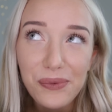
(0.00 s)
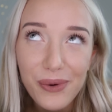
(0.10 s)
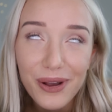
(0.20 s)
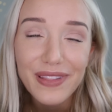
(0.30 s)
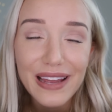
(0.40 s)

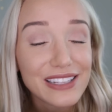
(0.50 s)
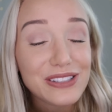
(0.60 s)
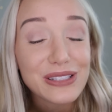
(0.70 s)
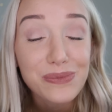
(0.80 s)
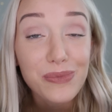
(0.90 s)
well,
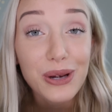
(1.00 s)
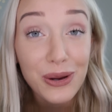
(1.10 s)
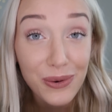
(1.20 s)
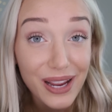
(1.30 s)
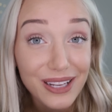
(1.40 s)
that's just pretty
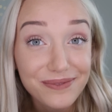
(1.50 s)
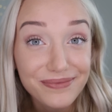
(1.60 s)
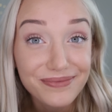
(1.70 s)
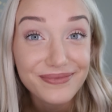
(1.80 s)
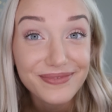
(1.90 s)
great.
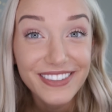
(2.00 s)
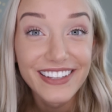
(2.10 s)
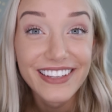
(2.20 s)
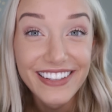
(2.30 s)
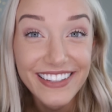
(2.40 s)

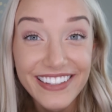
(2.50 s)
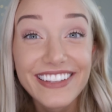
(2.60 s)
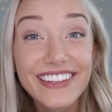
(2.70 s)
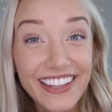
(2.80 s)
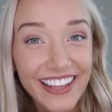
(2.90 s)

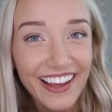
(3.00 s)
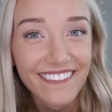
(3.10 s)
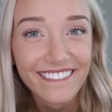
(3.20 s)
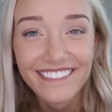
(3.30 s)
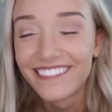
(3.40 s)
Yeah.
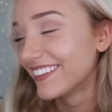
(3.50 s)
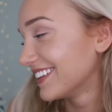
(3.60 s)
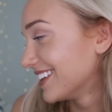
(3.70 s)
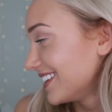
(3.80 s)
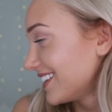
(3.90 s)

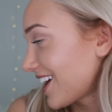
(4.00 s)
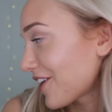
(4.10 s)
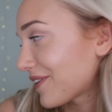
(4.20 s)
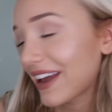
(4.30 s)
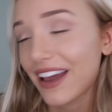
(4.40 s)

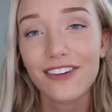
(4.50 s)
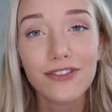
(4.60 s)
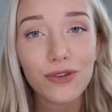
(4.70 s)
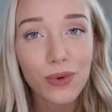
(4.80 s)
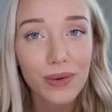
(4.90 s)
All right, I have
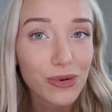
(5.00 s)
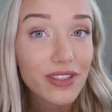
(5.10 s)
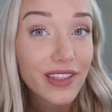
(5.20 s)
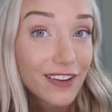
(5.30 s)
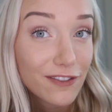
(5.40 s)
one more
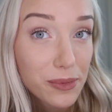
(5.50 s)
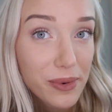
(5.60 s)
thing for